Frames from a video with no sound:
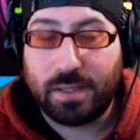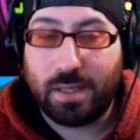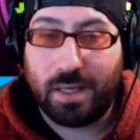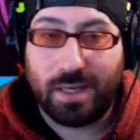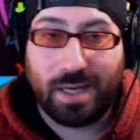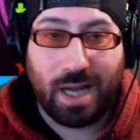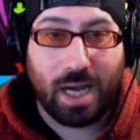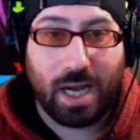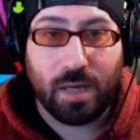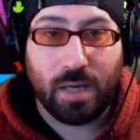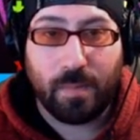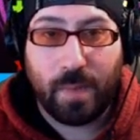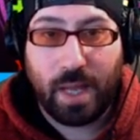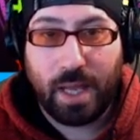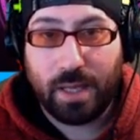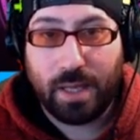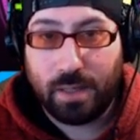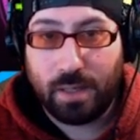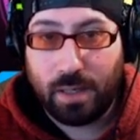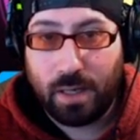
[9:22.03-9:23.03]
an Iron
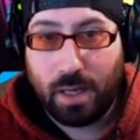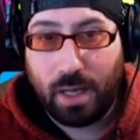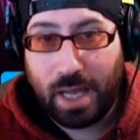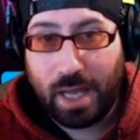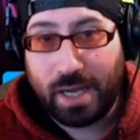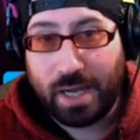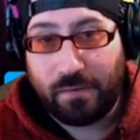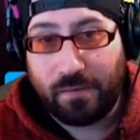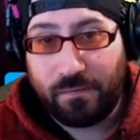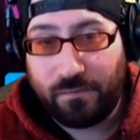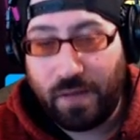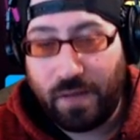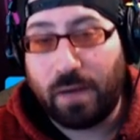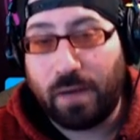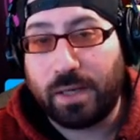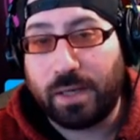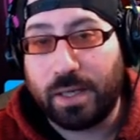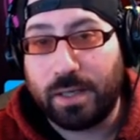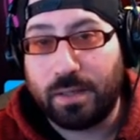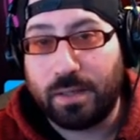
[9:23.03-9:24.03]
Man and a
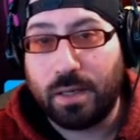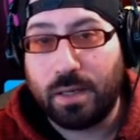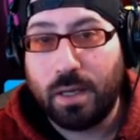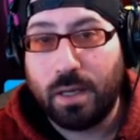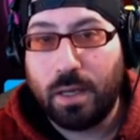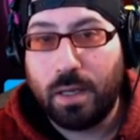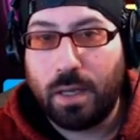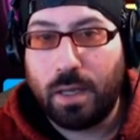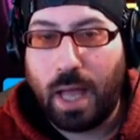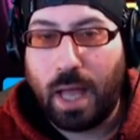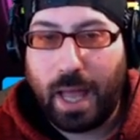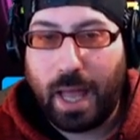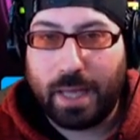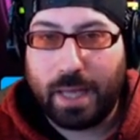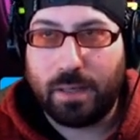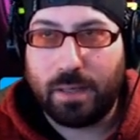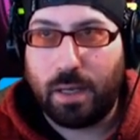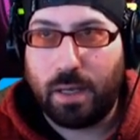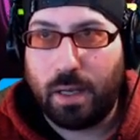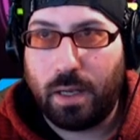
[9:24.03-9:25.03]
Falcon at
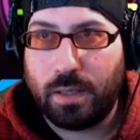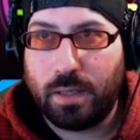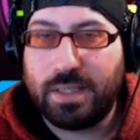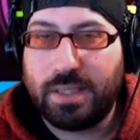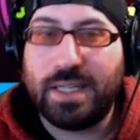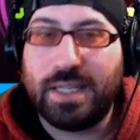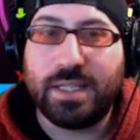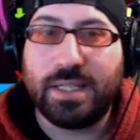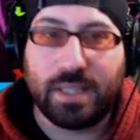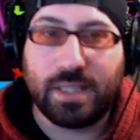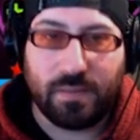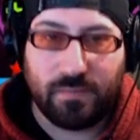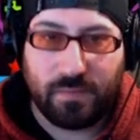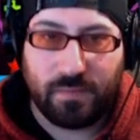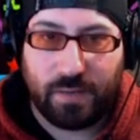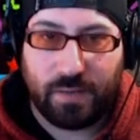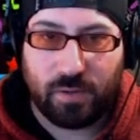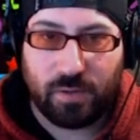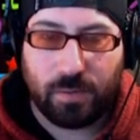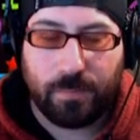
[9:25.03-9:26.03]
a decent level.